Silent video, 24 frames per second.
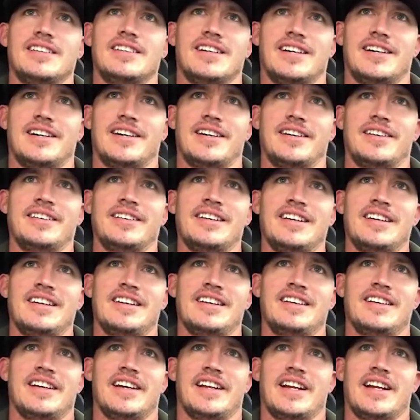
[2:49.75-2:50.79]
and
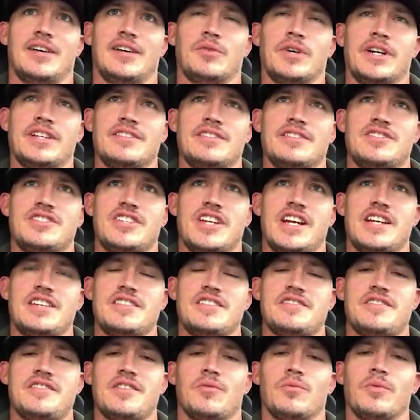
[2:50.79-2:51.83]
I went and
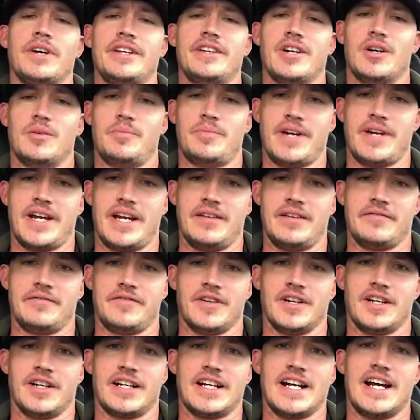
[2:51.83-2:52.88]
changed a window pane
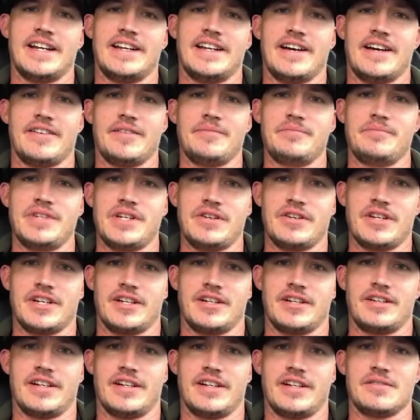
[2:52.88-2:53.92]
for a guy down in
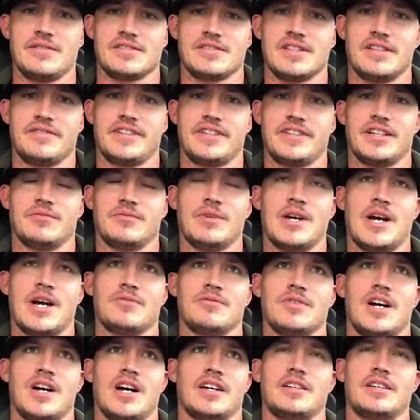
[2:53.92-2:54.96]
Buda and I was living in
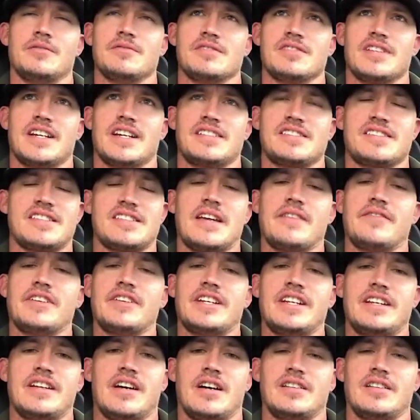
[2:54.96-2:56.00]
Round Rock. It was like
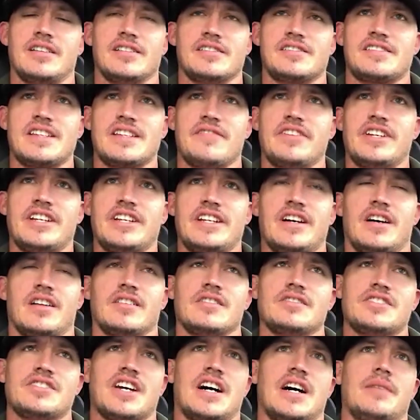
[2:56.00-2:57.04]
seventy a seventy
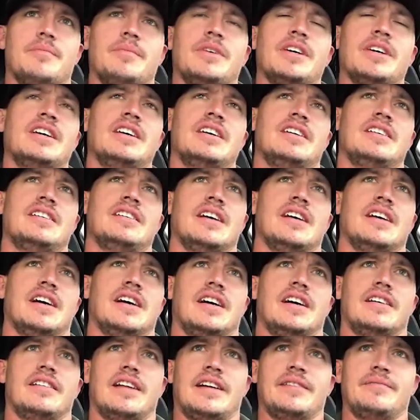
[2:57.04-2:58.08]
dollar job.
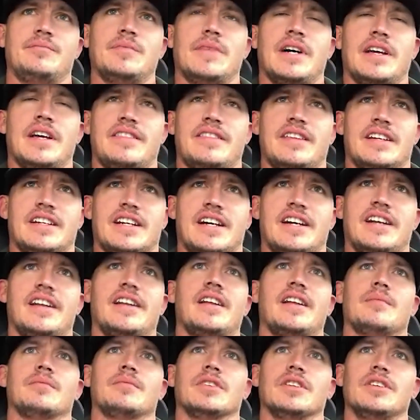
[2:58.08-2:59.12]
Uh, I I think I
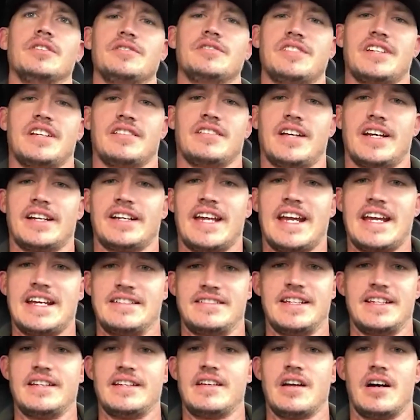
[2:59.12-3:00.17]
ended up losing like
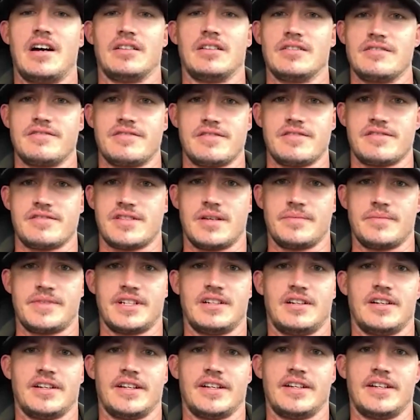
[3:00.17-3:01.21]
eighteen dollars or something on